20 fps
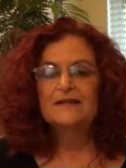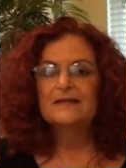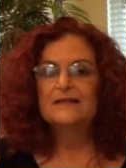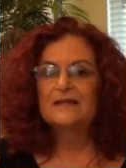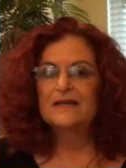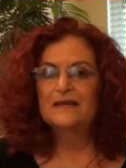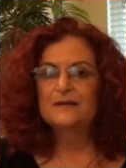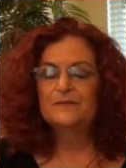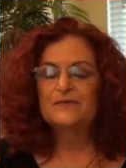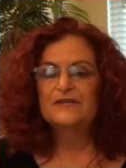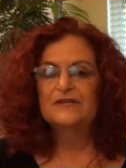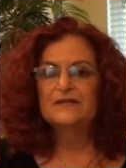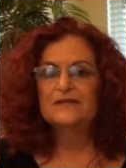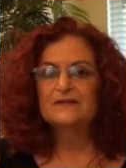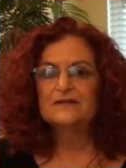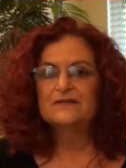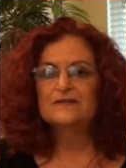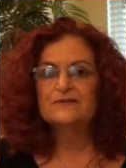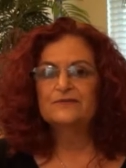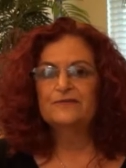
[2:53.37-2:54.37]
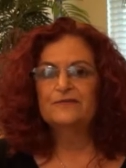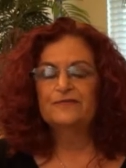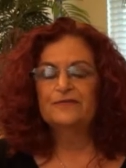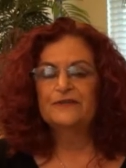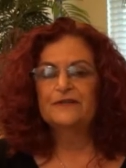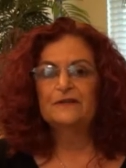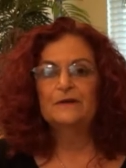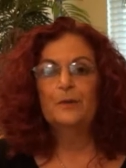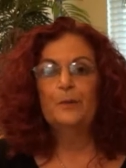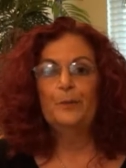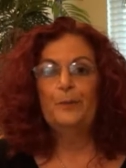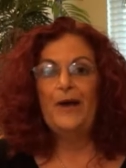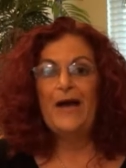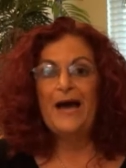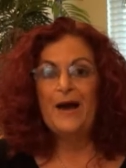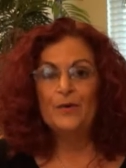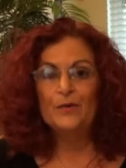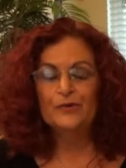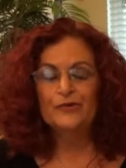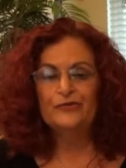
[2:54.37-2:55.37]
they begin to feel
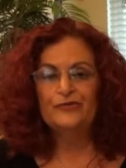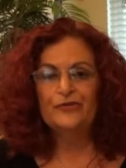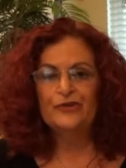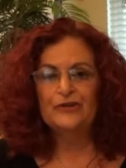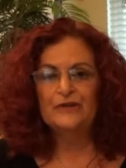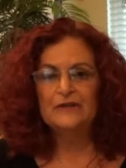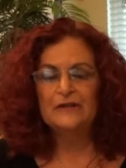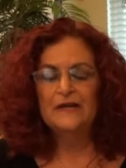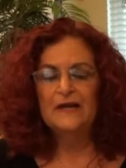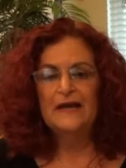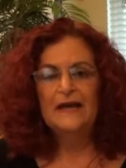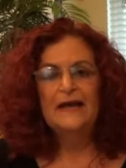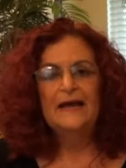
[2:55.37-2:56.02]
powerful